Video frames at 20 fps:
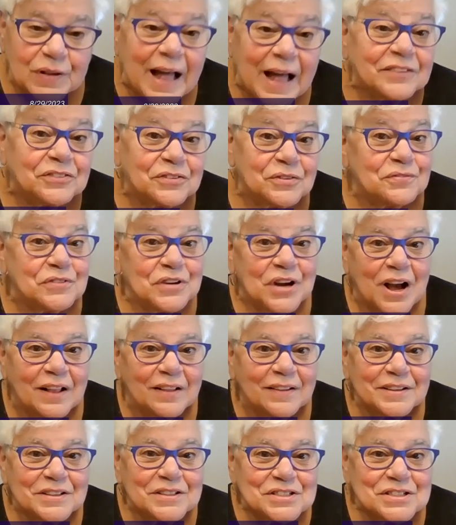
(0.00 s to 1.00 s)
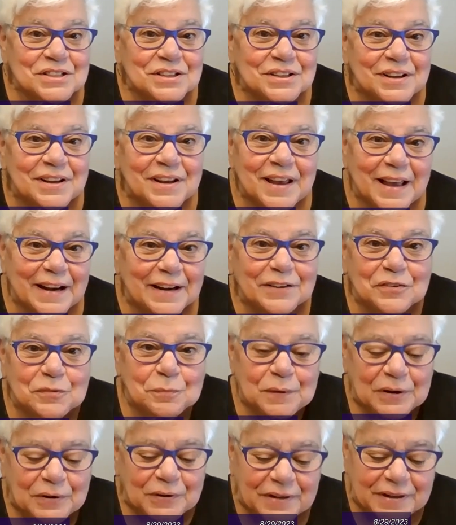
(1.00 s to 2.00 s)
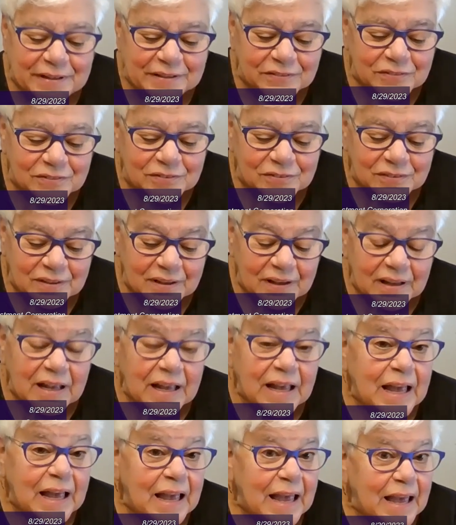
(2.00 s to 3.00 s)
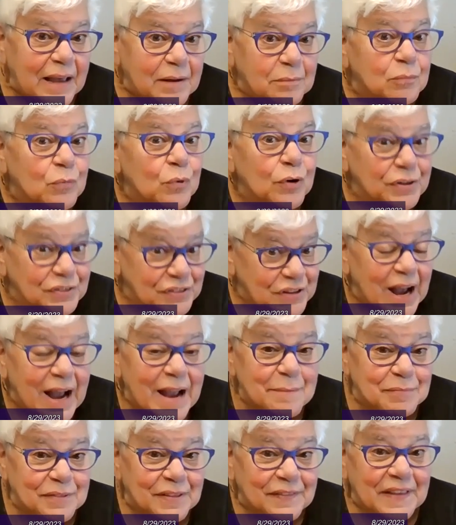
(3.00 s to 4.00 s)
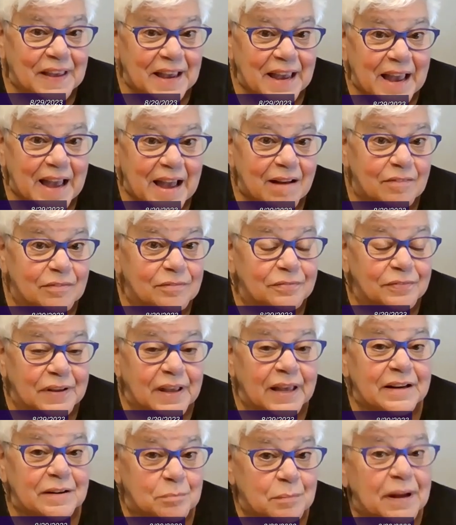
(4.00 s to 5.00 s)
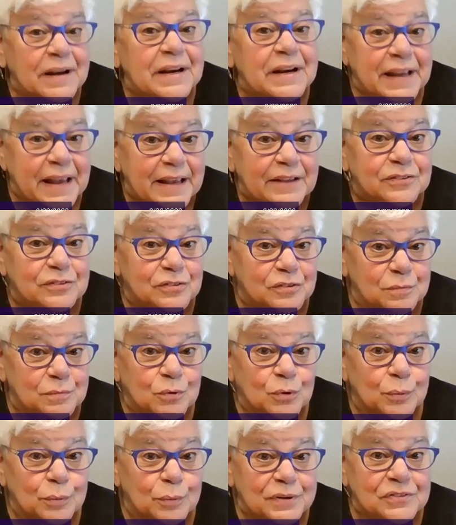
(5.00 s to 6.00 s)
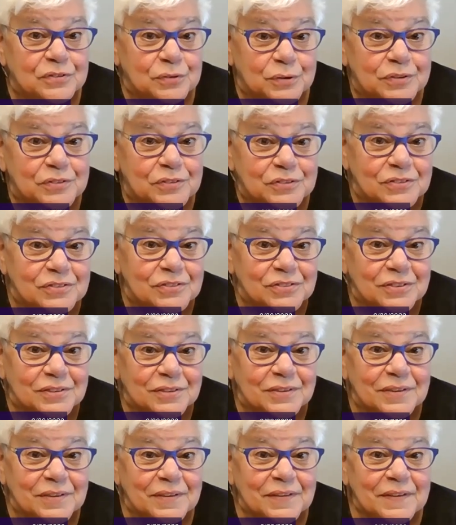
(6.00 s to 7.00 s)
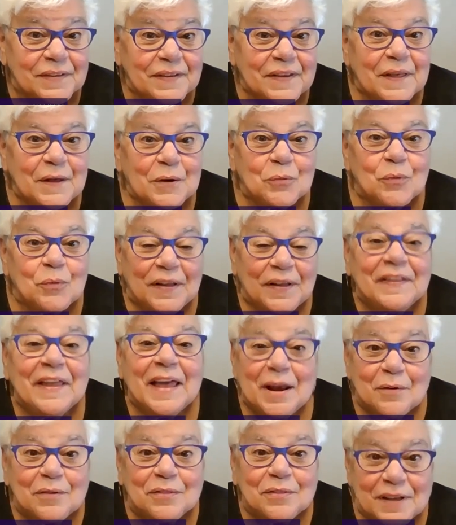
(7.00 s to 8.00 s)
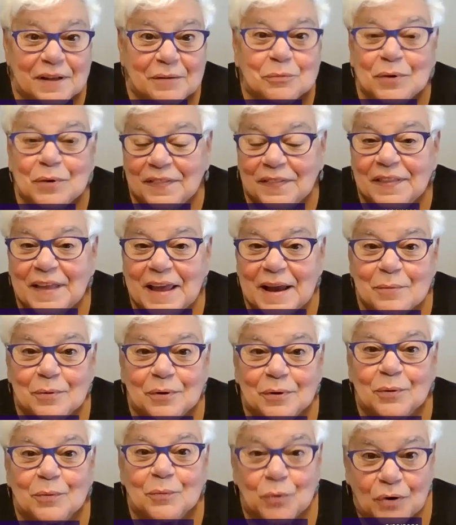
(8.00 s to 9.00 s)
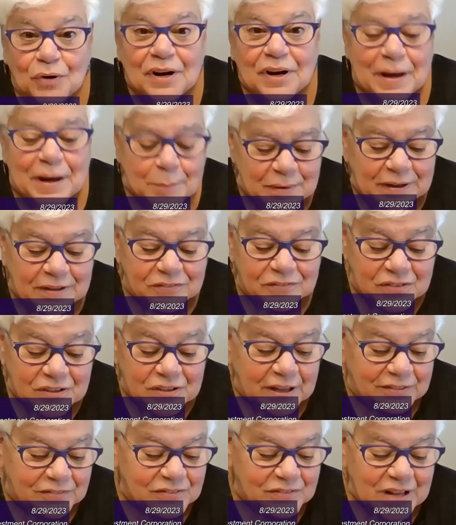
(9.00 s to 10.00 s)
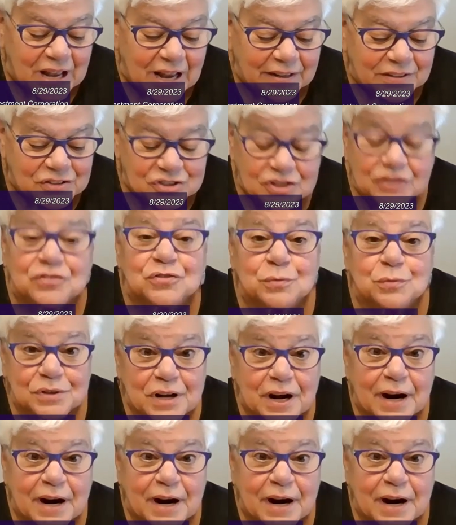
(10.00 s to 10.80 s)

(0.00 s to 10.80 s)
lots of knowledge and experience and more time than they have and in many cases more resources when they than when they were working i mean it's it's not just